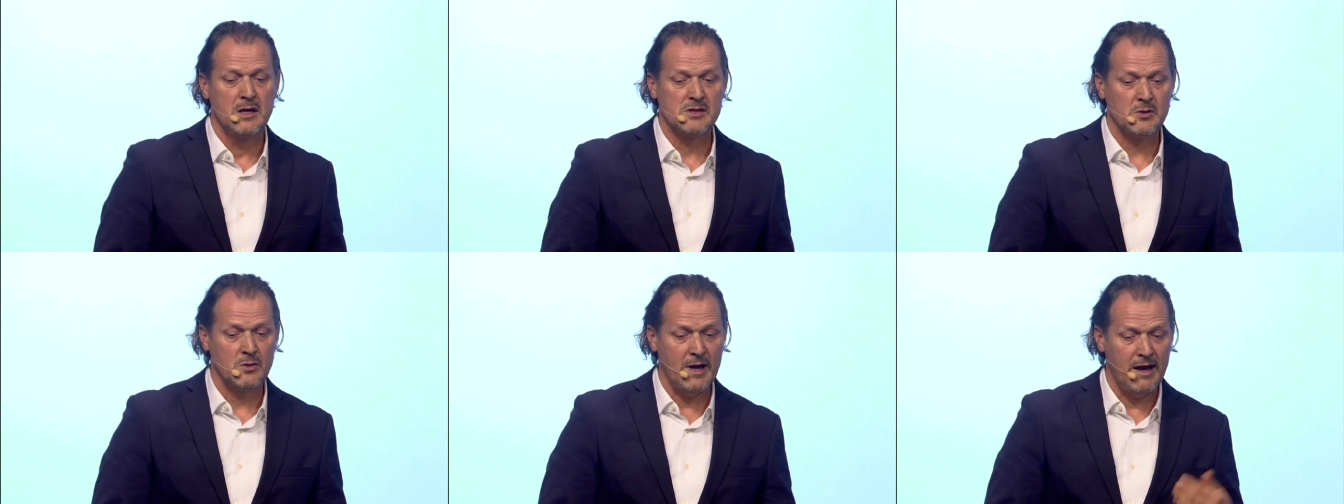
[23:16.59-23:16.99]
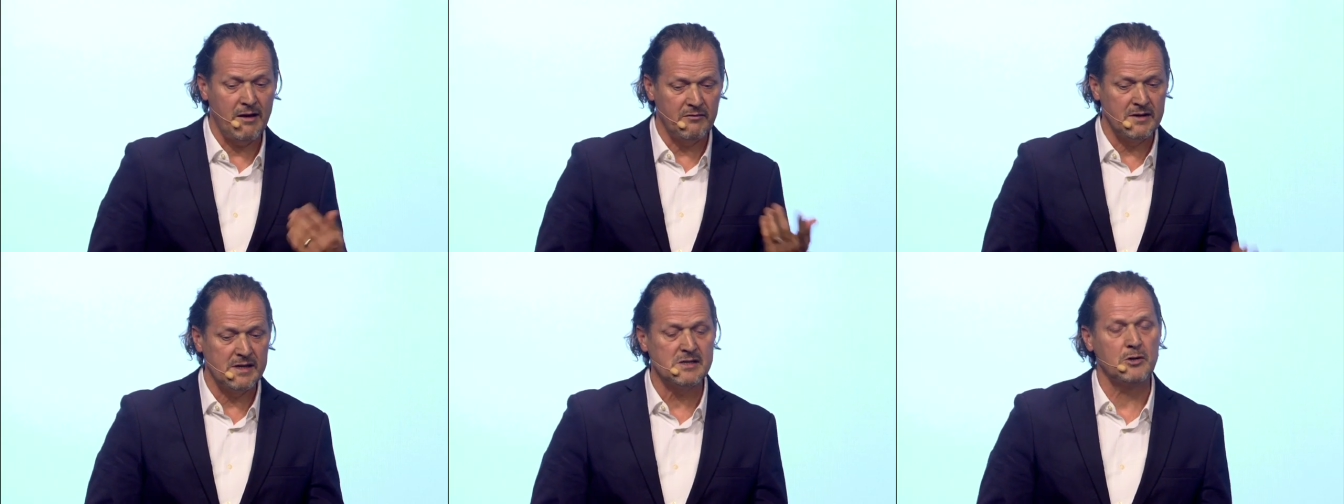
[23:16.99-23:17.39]
So they
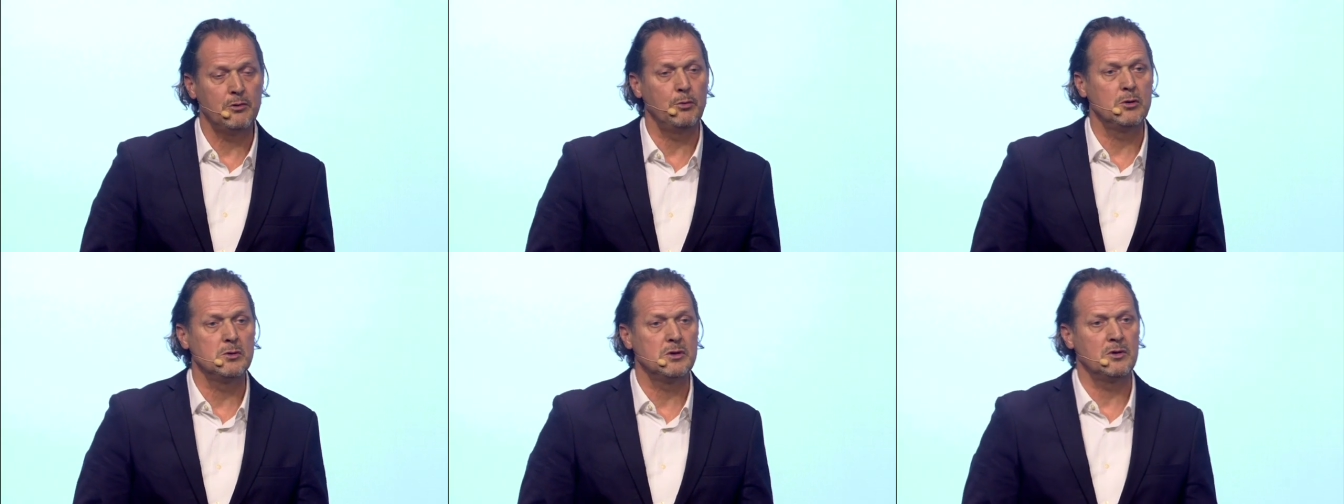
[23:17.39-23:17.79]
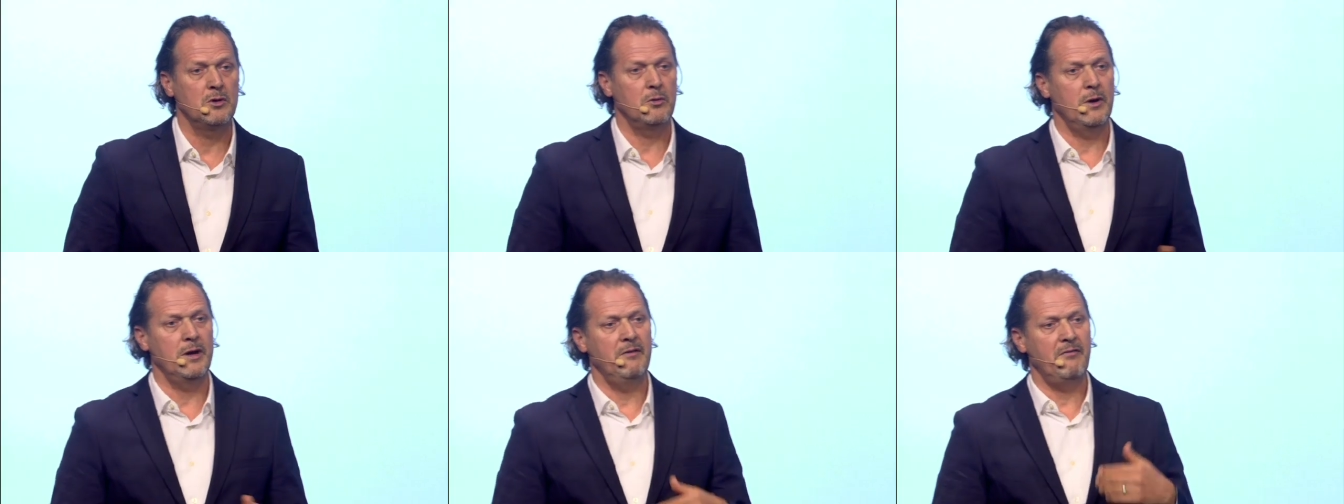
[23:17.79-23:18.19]
have distributed
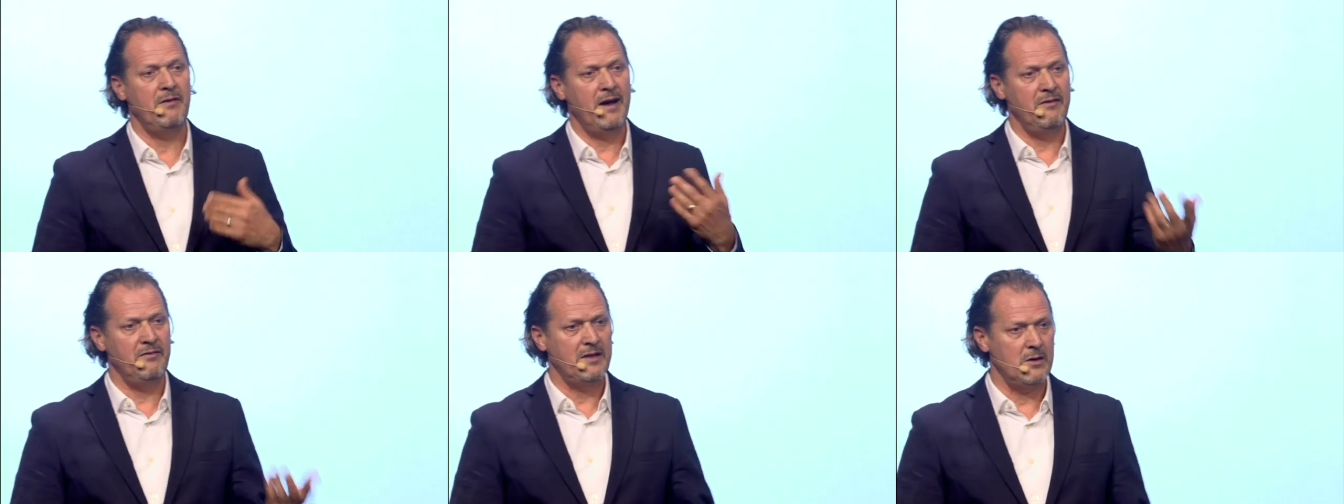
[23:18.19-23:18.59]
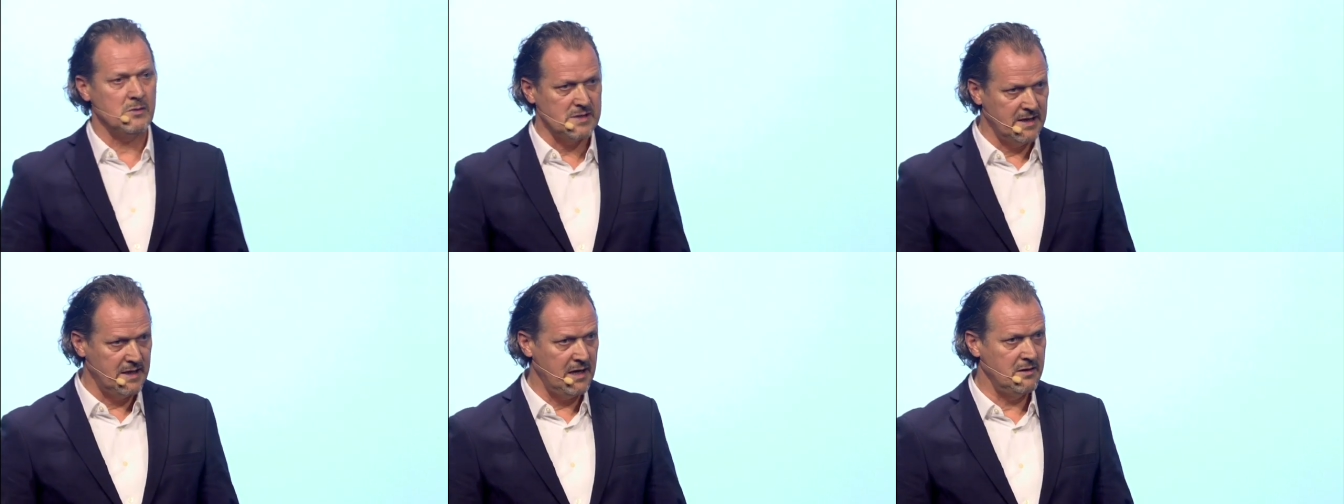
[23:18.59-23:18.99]
already
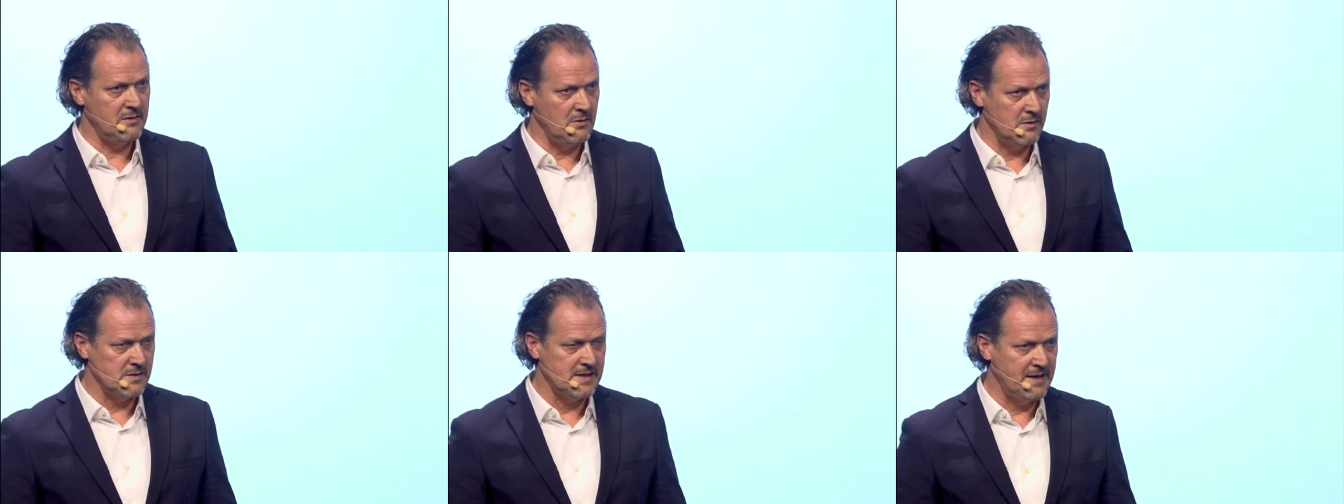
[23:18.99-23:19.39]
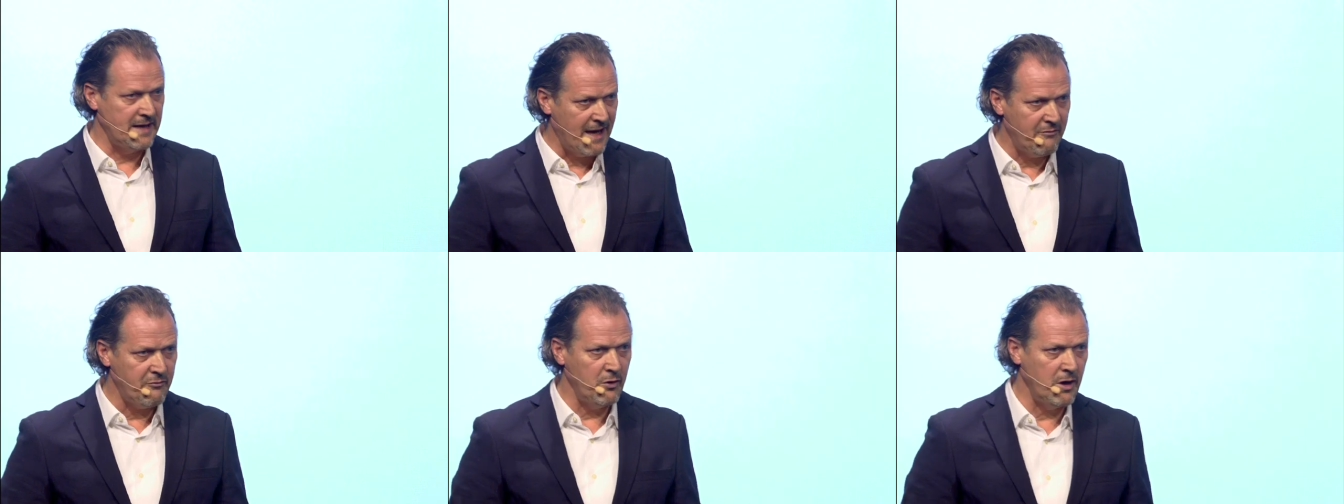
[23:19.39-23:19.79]
5,000 Kindles in
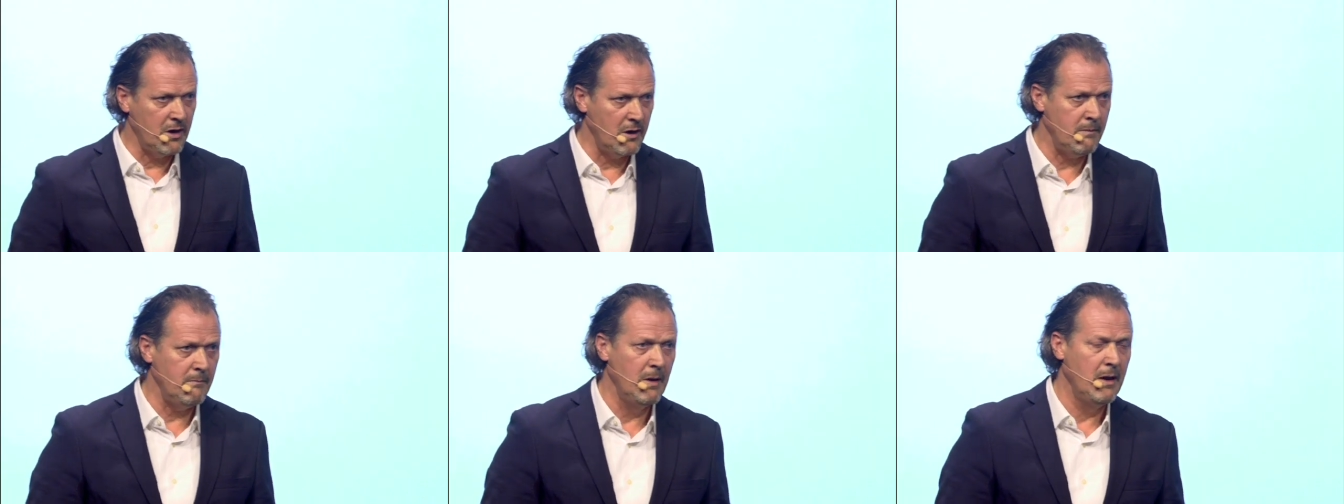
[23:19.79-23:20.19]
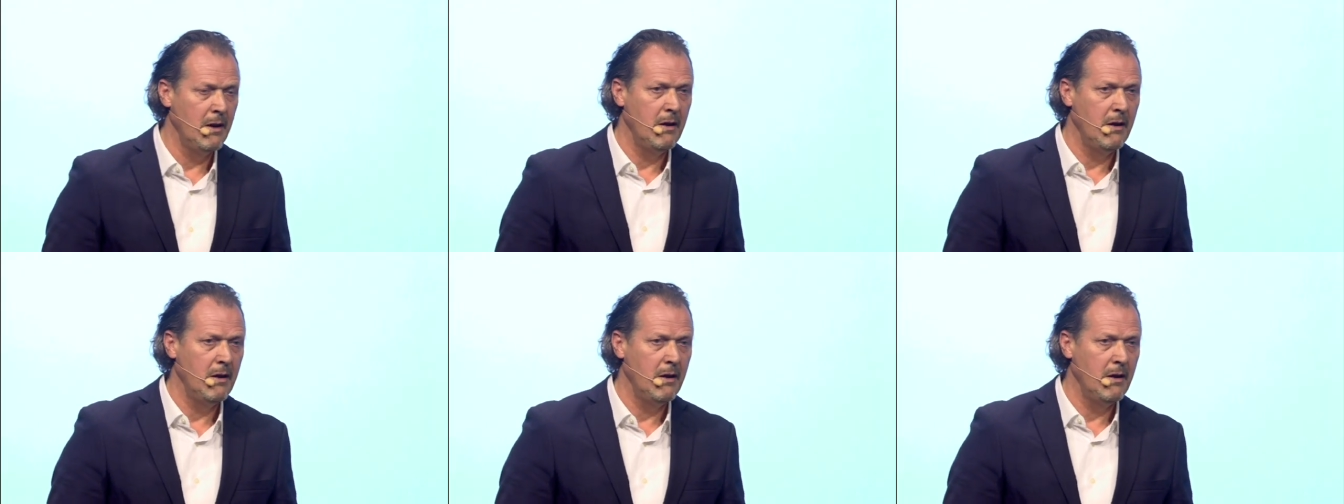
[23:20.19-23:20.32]
Africa,